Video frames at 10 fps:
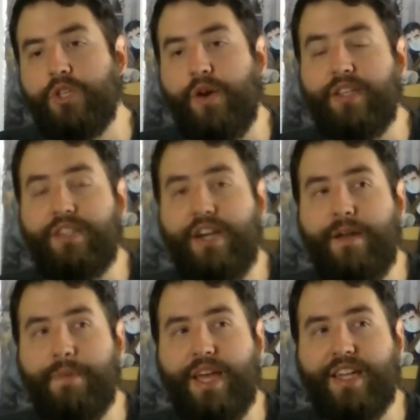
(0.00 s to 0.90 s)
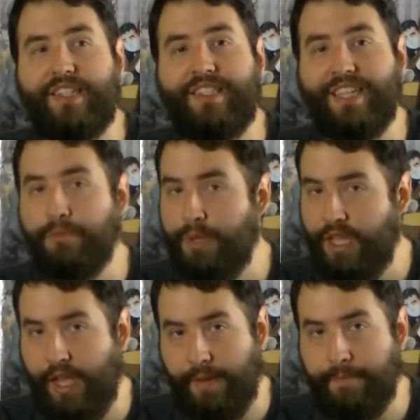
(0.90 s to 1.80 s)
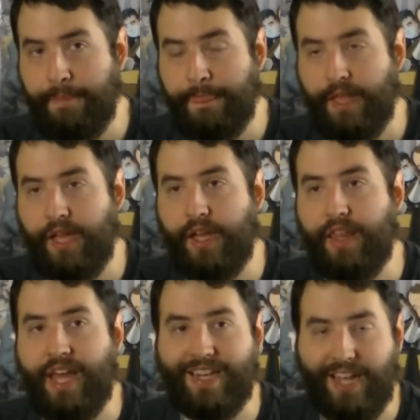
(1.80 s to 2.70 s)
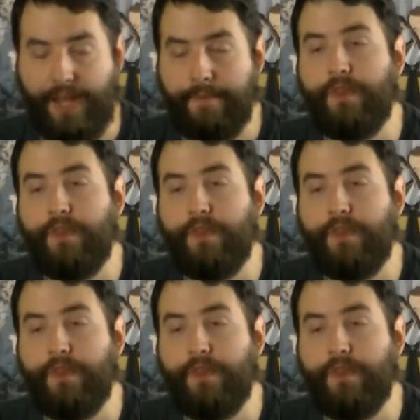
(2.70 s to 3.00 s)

So I set it up at 6 p.m. Uh, that day.